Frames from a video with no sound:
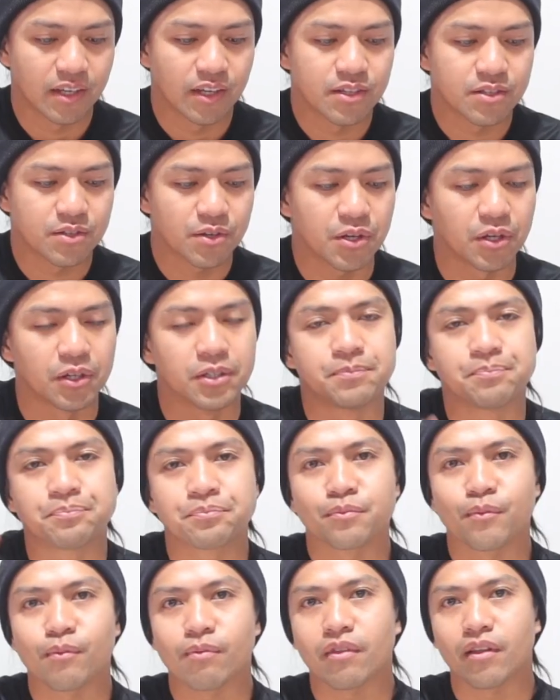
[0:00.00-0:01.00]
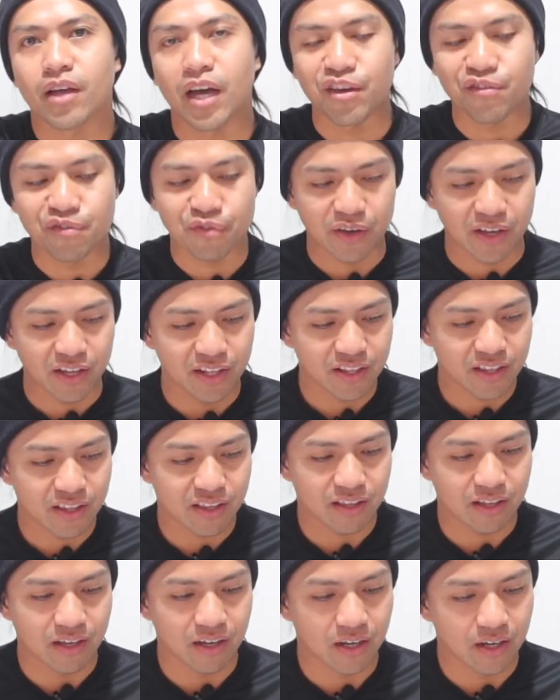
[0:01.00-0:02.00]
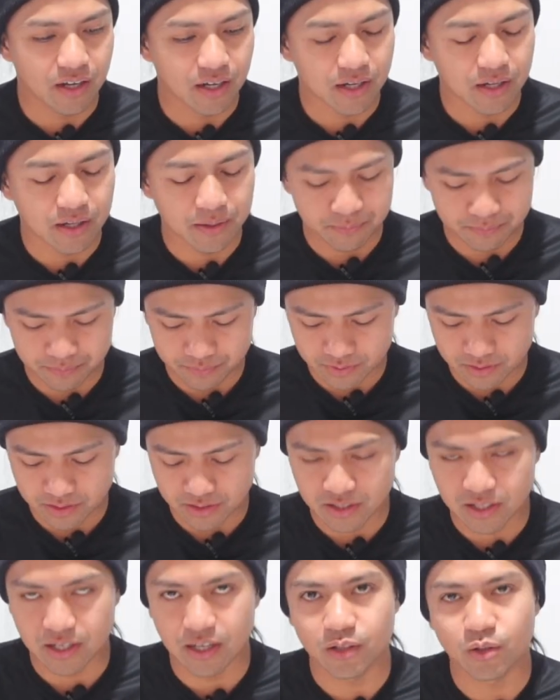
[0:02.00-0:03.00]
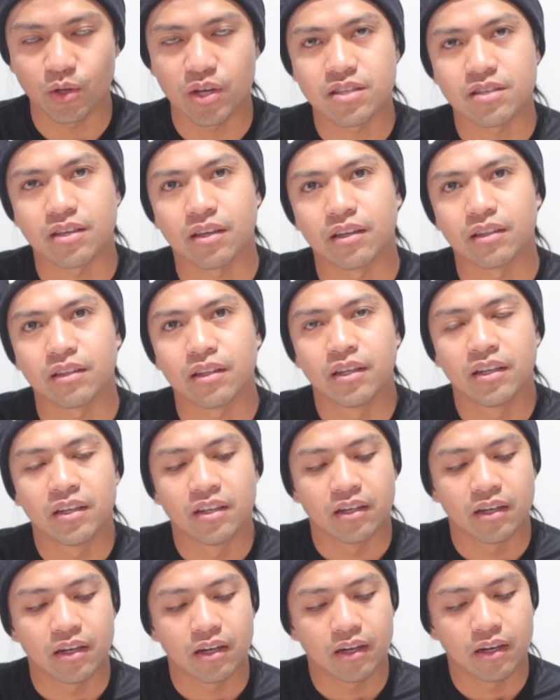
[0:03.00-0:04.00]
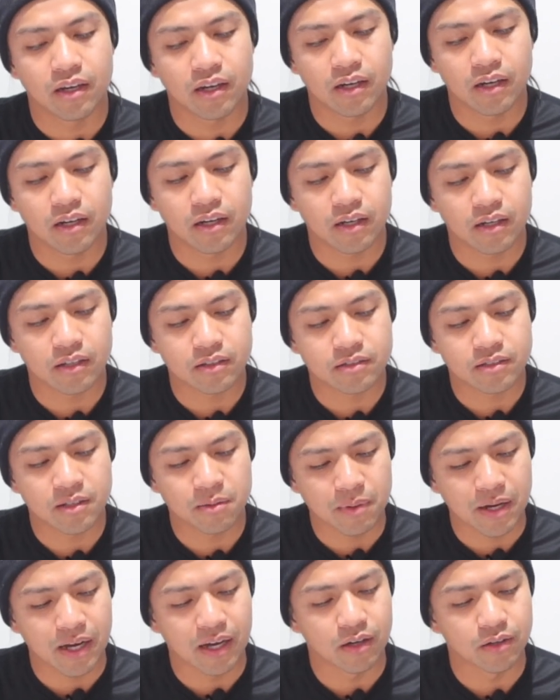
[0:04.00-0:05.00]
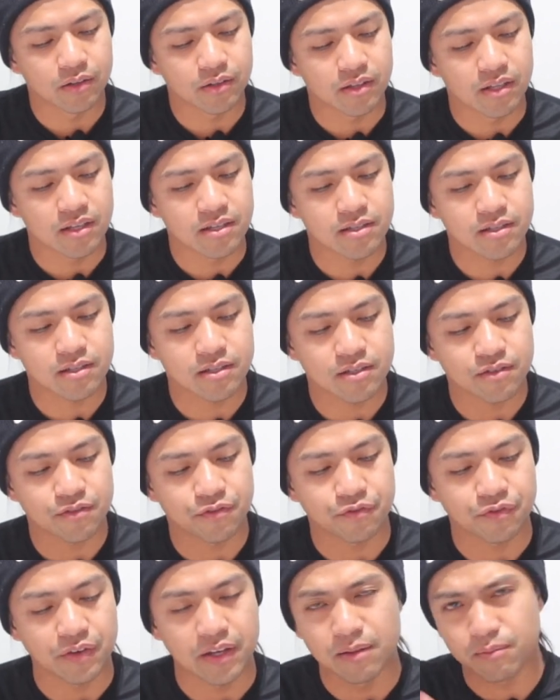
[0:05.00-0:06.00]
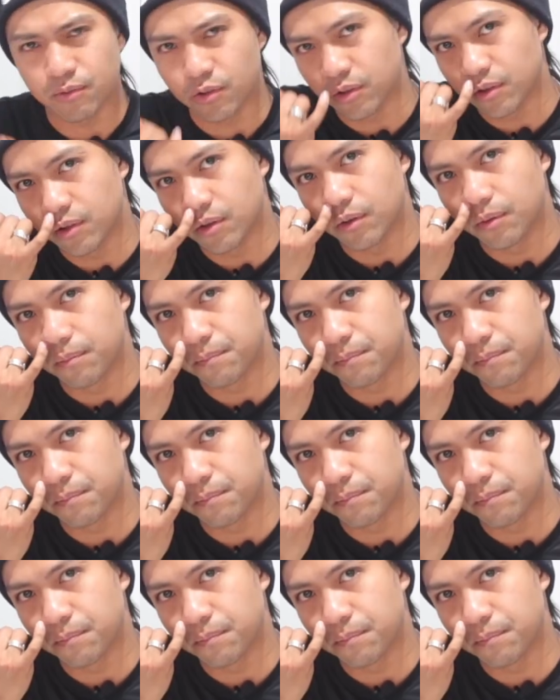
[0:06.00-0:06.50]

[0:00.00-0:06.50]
So yon, I felt, how do I say it? Somehow this film could